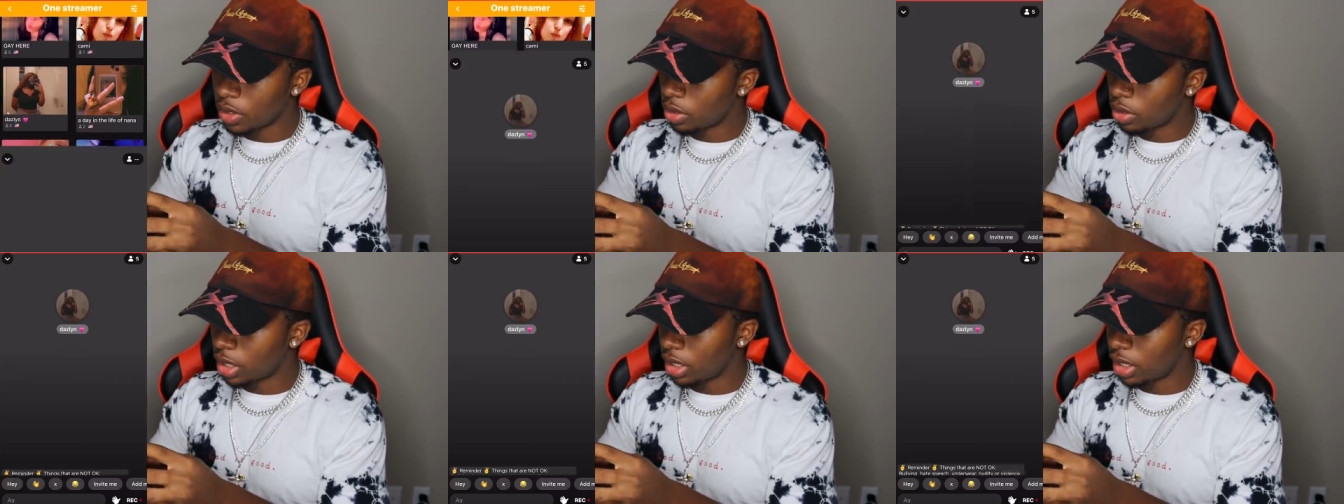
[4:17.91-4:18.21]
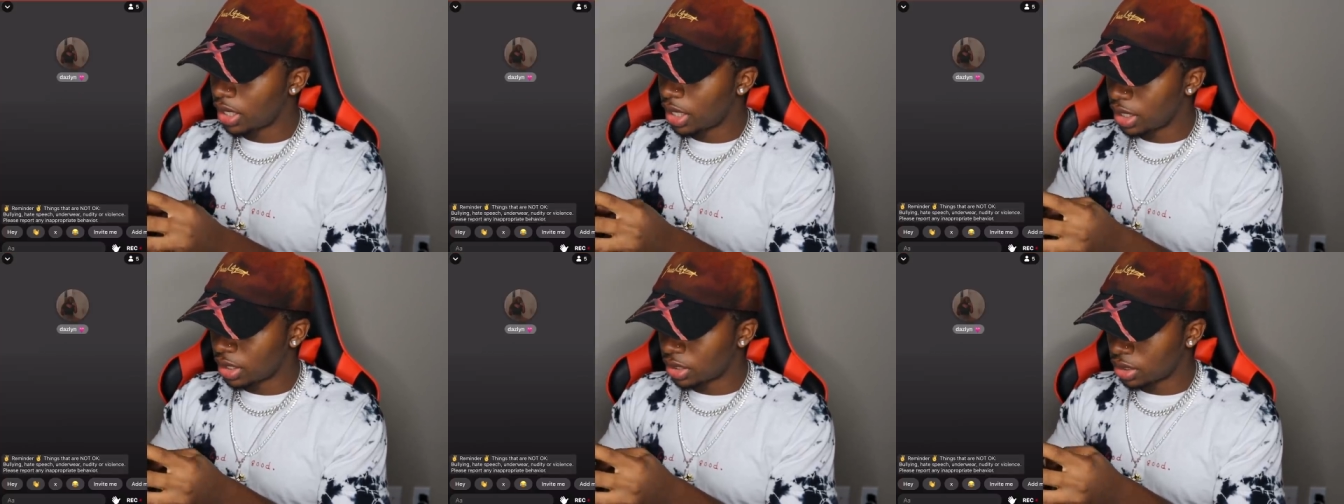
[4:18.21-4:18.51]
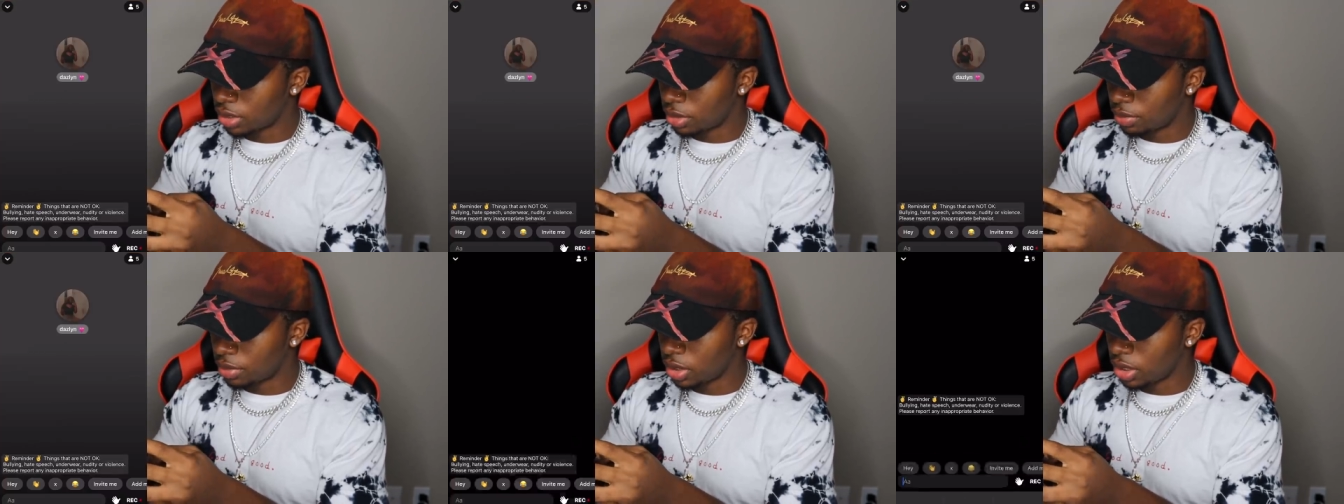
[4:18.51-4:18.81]
Okay,
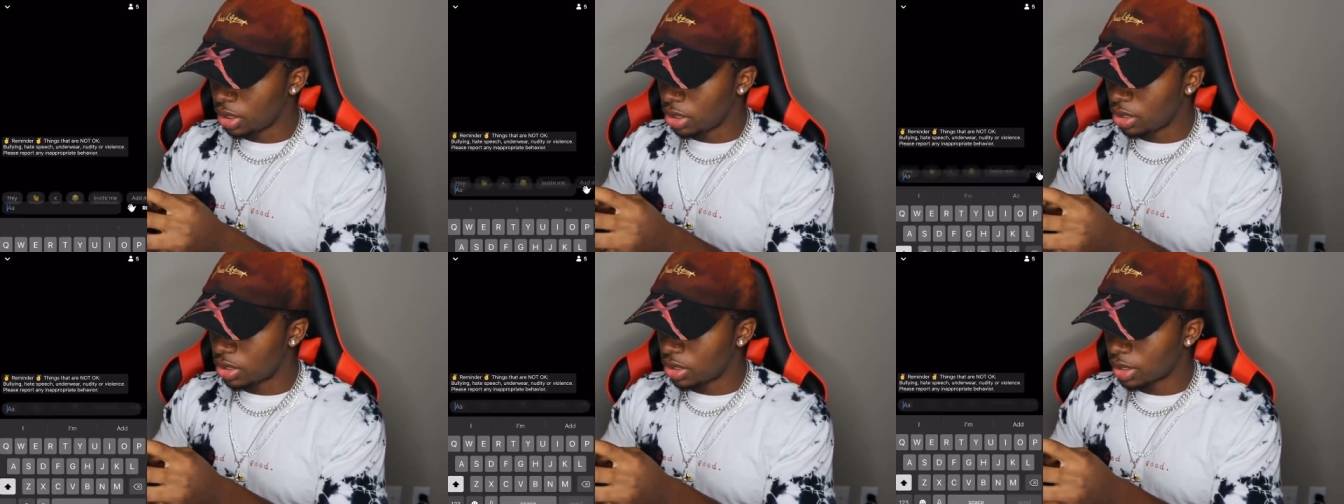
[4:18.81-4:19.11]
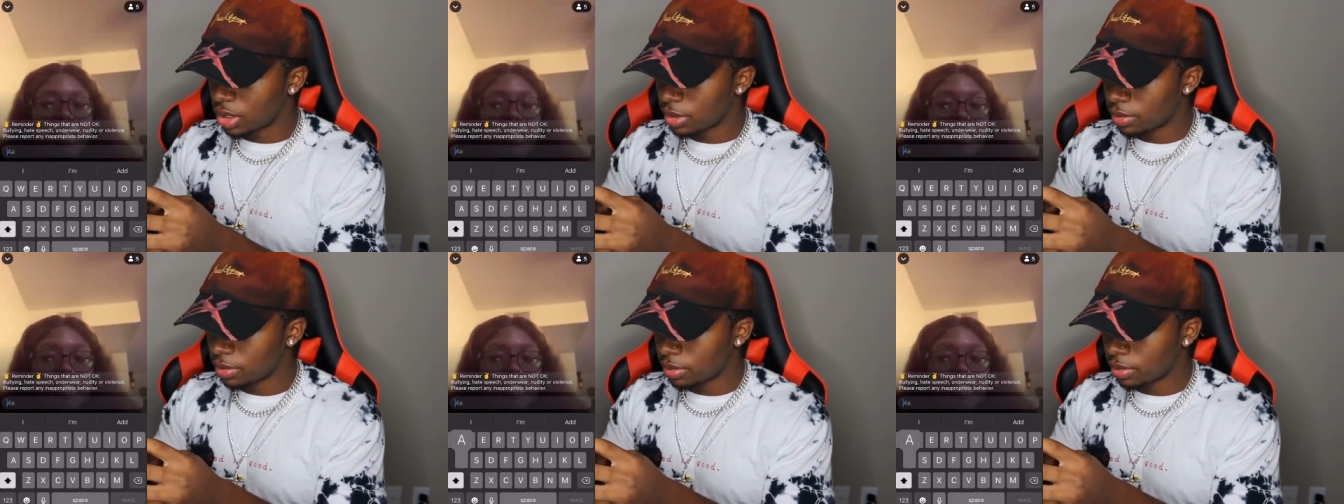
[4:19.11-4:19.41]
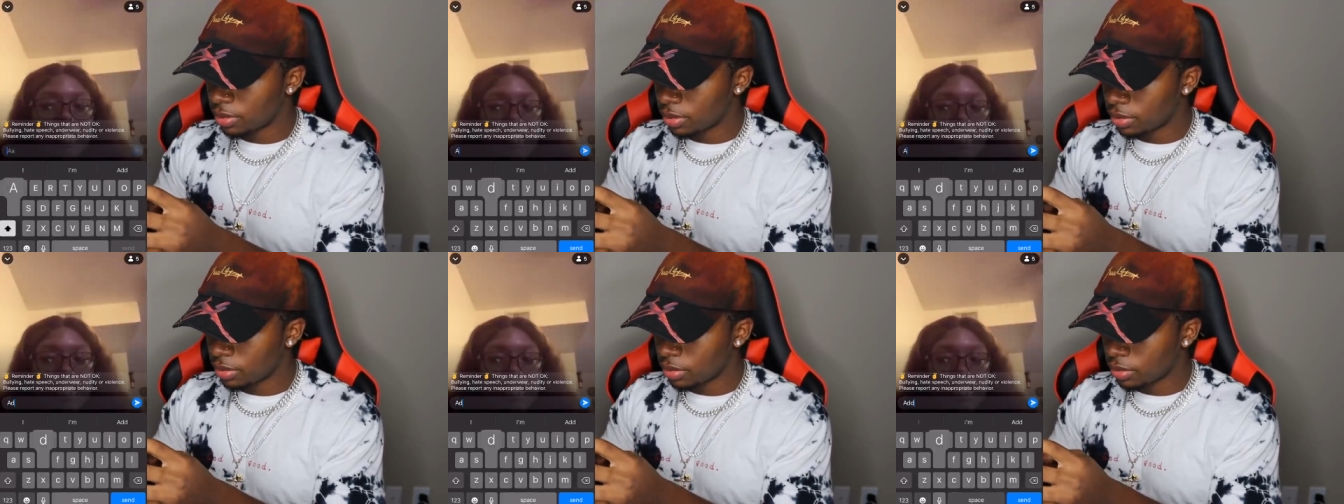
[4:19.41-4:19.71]
dazzling, please. I mm-hmm.